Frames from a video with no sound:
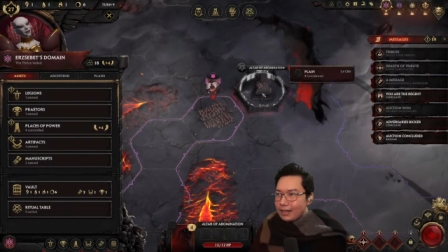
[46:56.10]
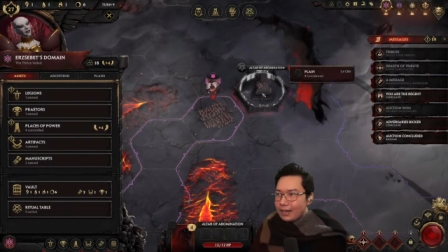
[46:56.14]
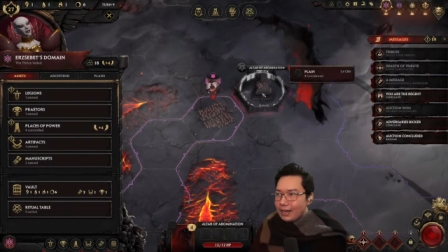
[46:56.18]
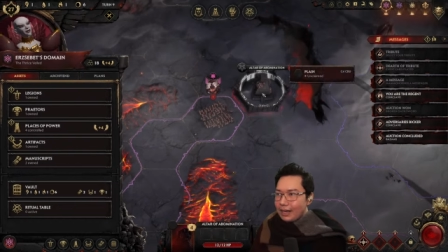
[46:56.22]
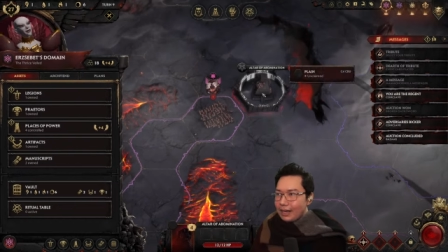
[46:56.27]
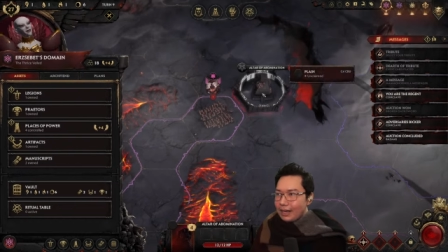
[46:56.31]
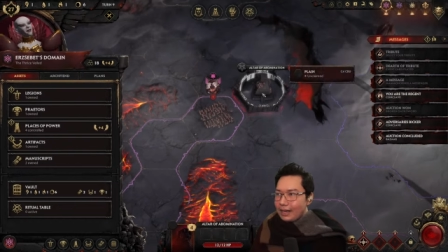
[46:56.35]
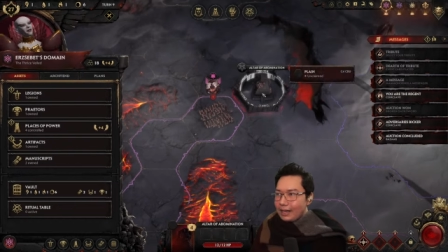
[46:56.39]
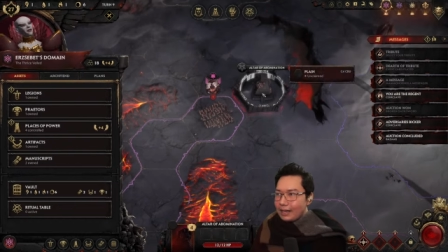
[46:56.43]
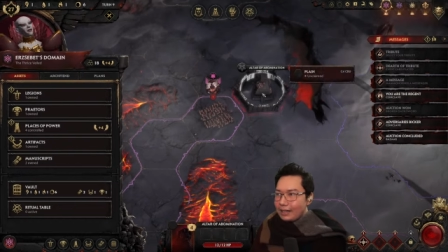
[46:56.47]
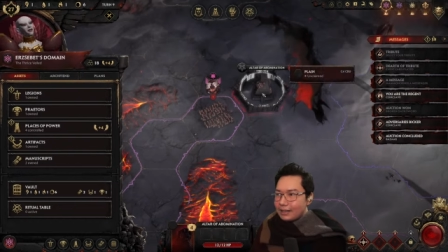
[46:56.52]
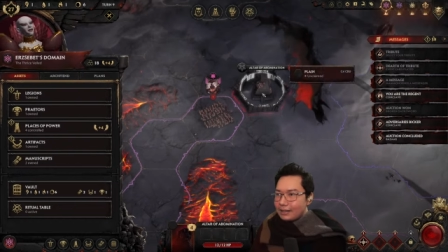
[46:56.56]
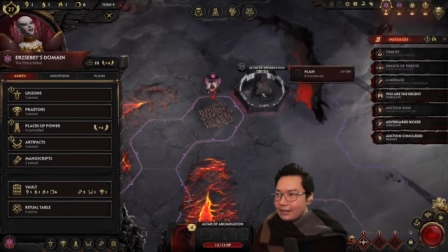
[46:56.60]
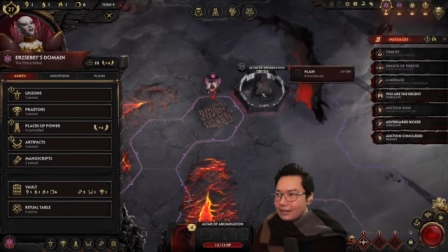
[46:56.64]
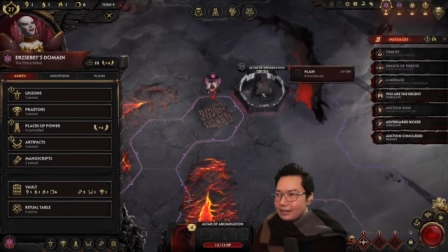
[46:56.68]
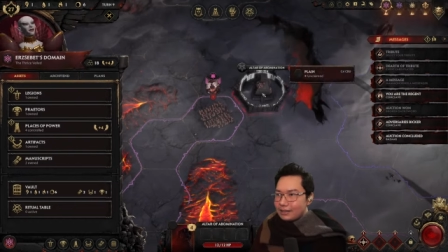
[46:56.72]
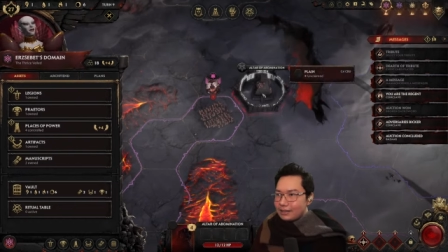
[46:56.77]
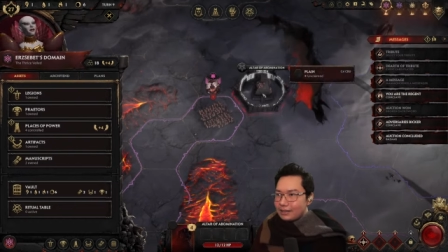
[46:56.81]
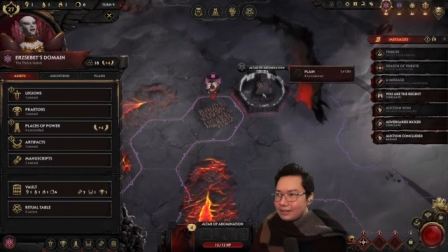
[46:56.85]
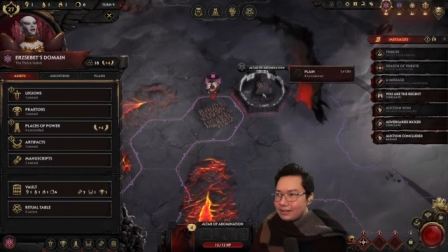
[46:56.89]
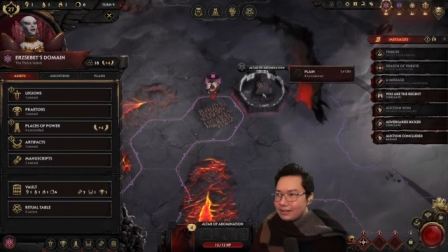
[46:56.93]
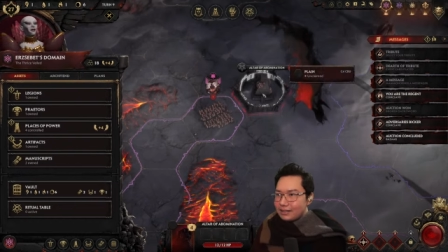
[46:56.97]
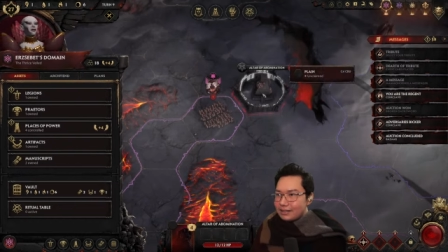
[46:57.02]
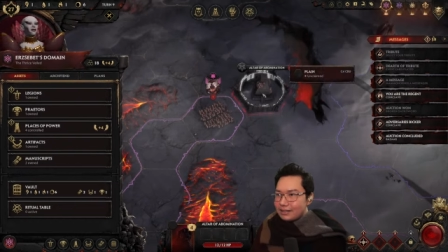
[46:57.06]

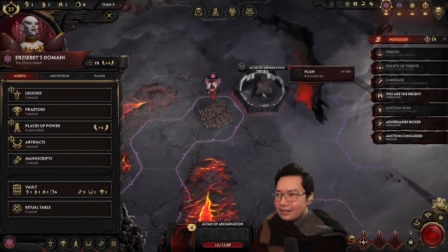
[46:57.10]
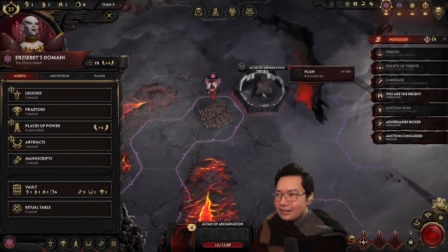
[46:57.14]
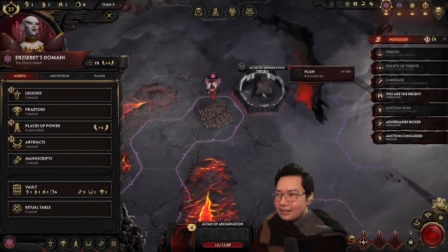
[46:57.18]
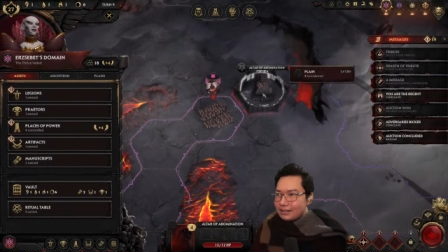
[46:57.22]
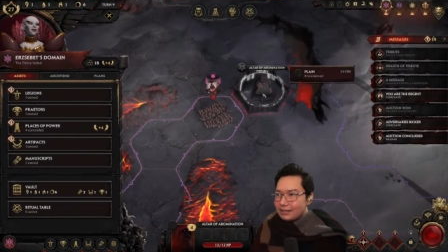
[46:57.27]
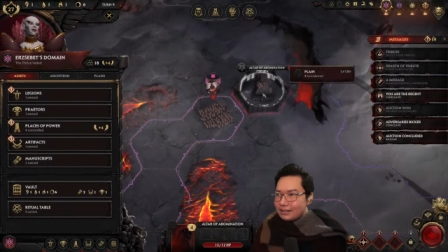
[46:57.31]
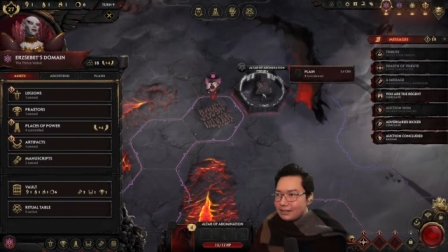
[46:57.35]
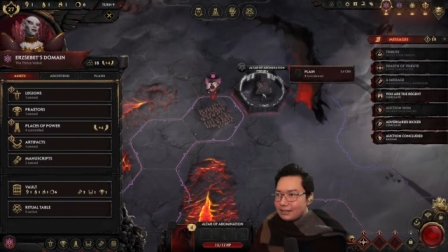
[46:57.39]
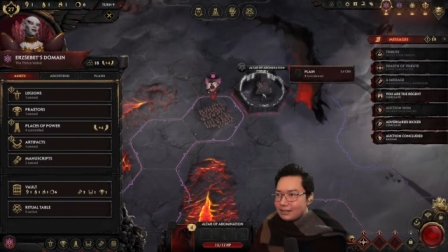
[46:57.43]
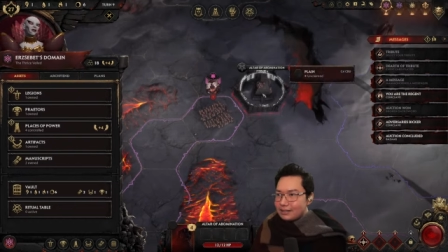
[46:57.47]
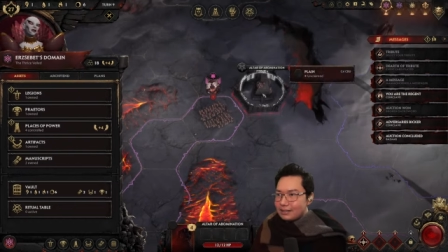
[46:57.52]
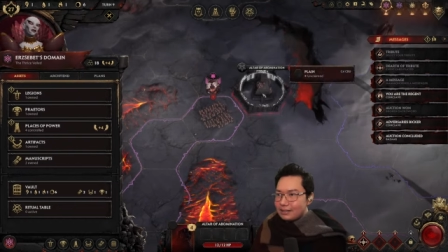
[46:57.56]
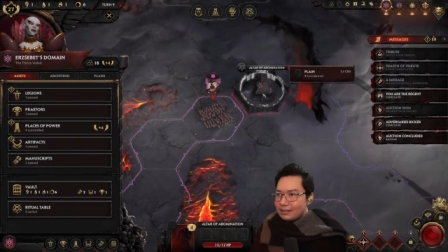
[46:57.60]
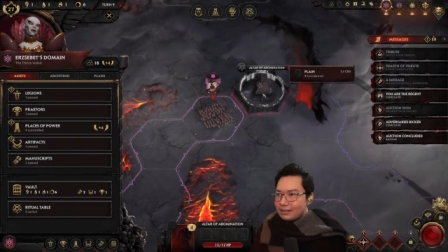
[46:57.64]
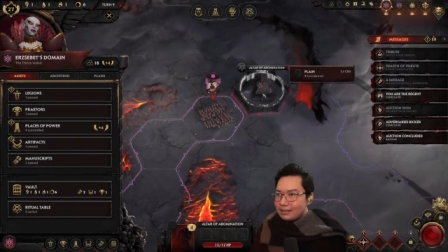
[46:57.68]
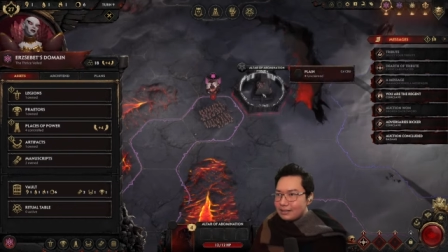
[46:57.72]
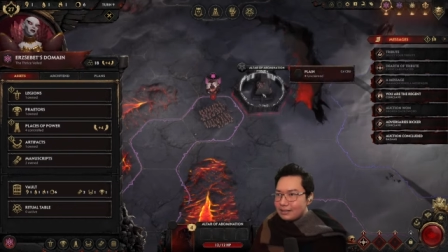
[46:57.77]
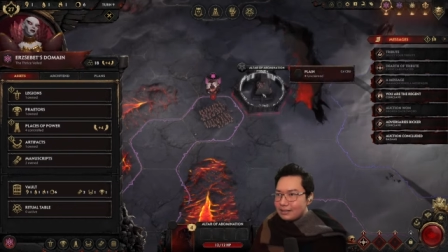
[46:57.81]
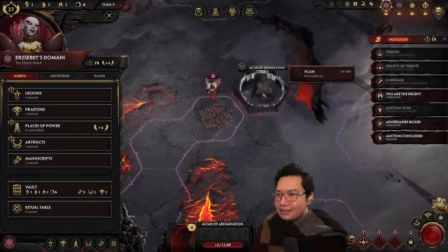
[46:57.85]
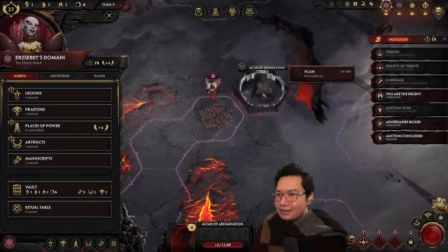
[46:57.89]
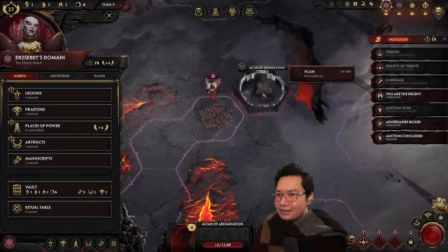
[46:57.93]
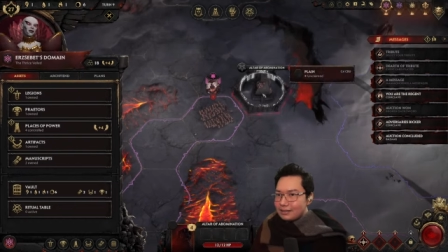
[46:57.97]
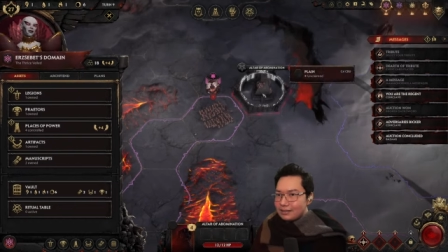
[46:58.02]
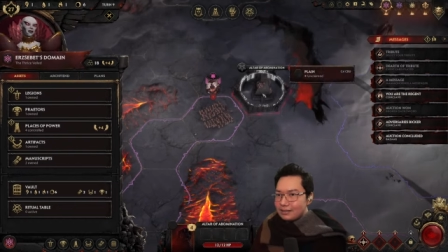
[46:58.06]
And...
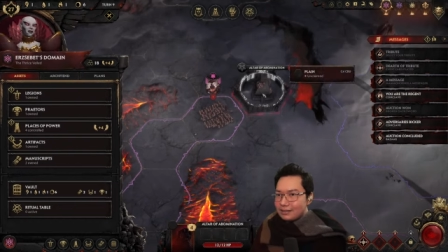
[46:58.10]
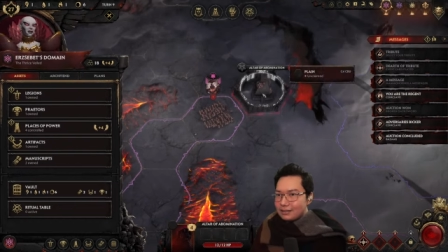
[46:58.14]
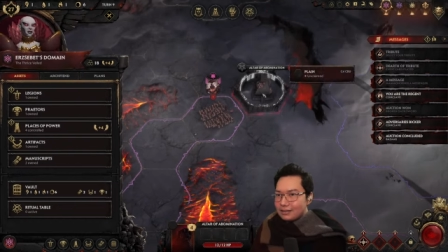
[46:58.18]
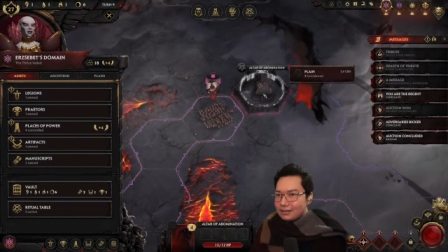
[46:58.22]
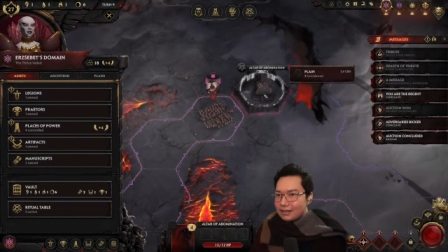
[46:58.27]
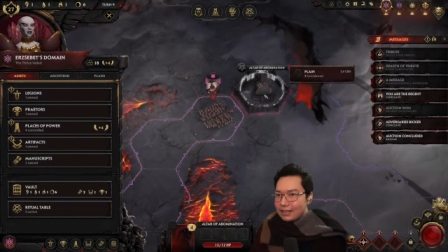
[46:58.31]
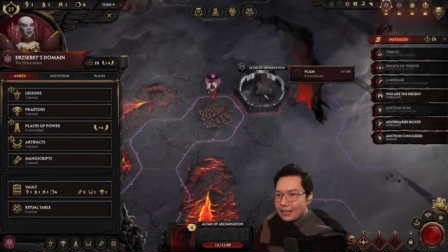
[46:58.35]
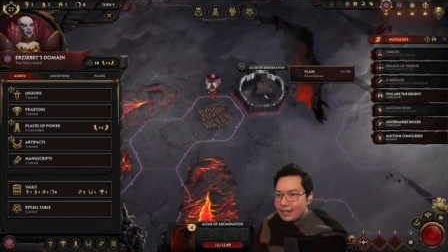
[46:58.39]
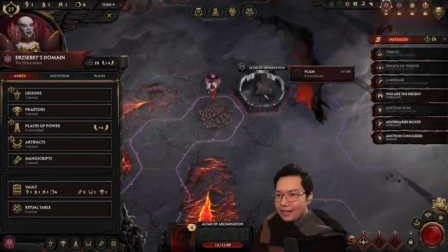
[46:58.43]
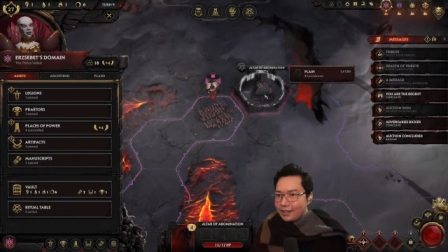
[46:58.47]
then